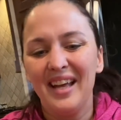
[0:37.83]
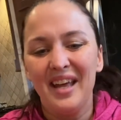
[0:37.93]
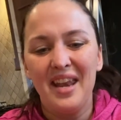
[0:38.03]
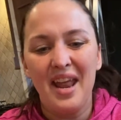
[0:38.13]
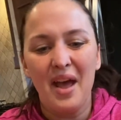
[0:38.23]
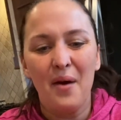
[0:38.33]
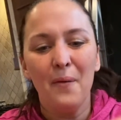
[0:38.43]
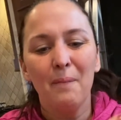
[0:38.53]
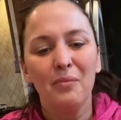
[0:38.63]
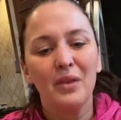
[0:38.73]
Now,
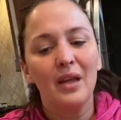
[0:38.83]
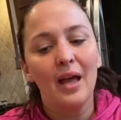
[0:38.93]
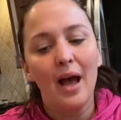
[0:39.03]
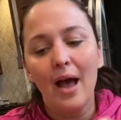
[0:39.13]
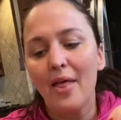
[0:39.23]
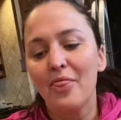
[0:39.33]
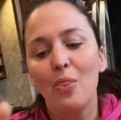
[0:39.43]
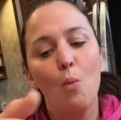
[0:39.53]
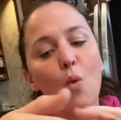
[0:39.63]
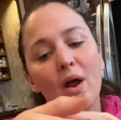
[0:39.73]

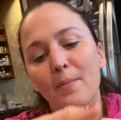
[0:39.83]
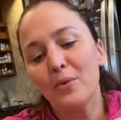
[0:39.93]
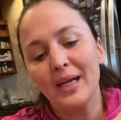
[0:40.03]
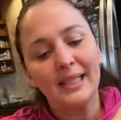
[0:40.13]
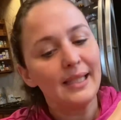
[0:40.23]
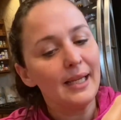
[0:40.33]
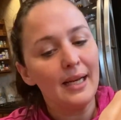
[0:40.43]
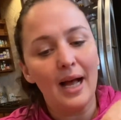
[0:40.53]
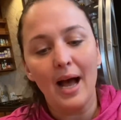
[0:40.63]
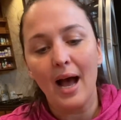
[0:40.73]
one bracelet
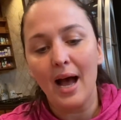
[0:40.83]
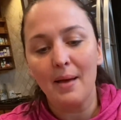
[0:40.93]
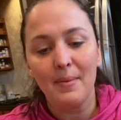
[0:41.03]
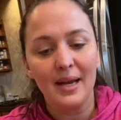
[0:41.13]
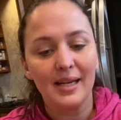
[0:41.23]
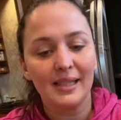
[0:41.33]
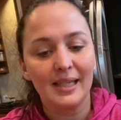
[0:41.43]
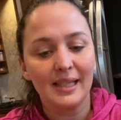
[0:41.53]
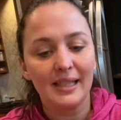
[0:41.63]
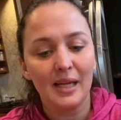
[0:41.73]
I made as an
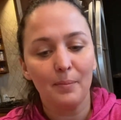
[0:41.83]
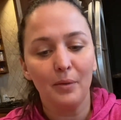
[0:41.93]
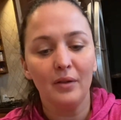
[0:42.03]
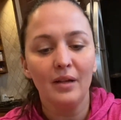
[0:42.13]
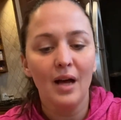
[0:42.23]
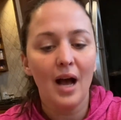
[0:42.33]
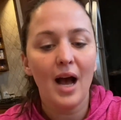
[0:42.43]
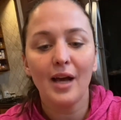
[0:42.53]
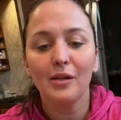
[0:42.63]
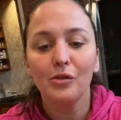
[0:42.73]
example,
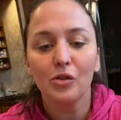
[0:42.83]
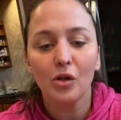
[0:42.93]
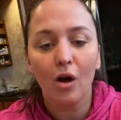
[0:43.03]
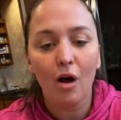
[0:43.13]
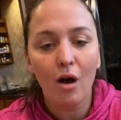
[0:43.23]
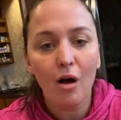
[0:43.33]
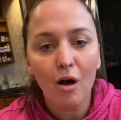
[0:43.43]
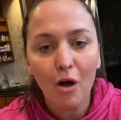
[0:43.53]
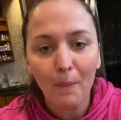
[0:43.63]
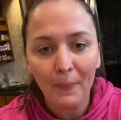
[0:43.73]
I used
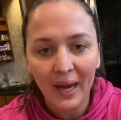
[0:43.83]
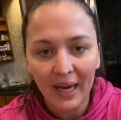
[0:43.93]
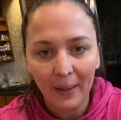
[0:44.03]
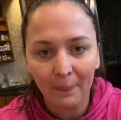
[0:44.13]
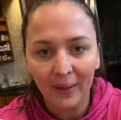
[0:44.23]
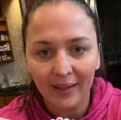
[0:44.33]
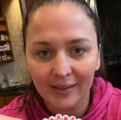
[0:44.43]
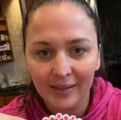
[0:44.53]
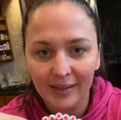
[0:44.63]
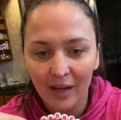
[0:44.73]
all pink
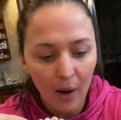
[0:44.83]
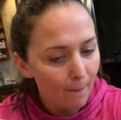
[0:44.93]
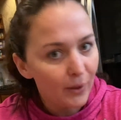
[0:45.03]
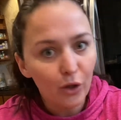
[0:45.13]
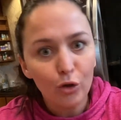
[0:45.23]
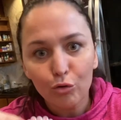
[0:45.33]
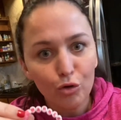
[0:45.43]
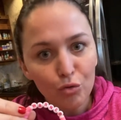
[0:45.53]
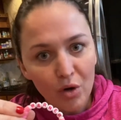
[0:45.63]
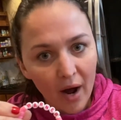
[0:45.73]
beads, but you
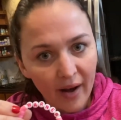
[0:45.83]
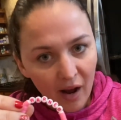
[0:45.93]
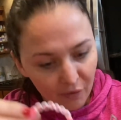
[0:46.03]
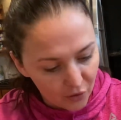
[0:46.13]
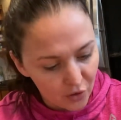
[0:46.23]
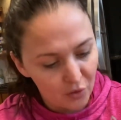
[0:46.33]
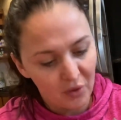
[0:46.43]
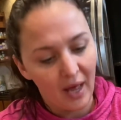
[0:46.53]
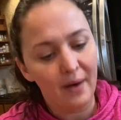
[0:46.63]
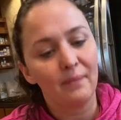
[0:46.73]
do not have to do
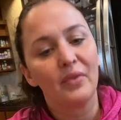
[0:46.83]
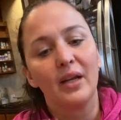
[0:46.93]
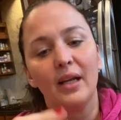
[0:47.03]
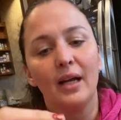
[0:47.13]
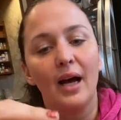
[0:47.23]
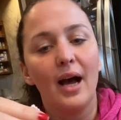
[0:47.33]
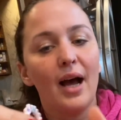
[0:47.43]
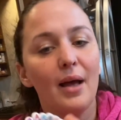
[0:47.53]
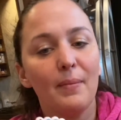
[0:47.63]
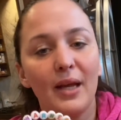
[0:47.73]
that.
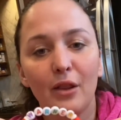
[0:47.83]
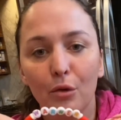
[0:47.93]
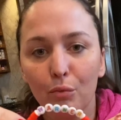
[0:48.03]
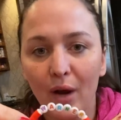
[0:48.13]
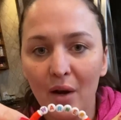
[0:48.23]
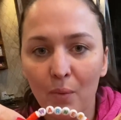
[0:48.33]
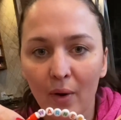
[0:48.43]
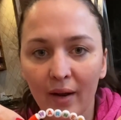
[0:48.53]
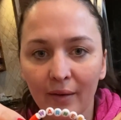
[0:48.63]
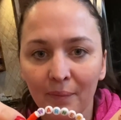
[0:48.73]
I made the red
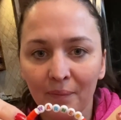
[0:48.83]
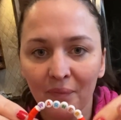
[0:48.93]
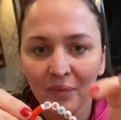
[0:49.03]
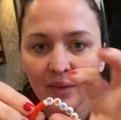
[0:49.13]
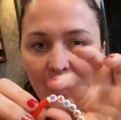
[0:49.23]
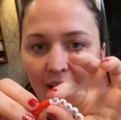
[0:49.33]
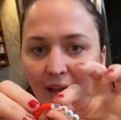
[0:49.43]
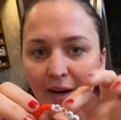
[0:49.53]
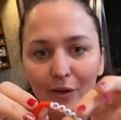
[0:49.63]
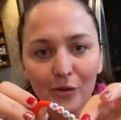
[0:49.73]
one and
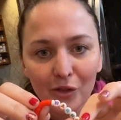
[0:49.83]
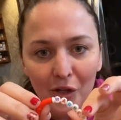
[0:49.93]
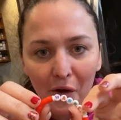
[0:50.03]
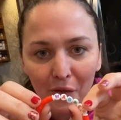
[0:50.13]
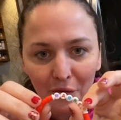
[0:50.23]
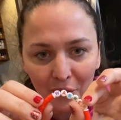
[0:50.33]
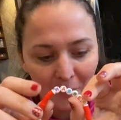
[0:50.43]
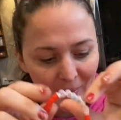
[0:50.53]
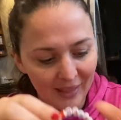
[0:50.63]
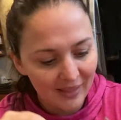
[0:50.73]
I used colorful
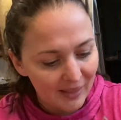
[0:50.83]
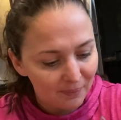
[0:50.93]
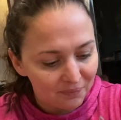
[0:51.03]
beads.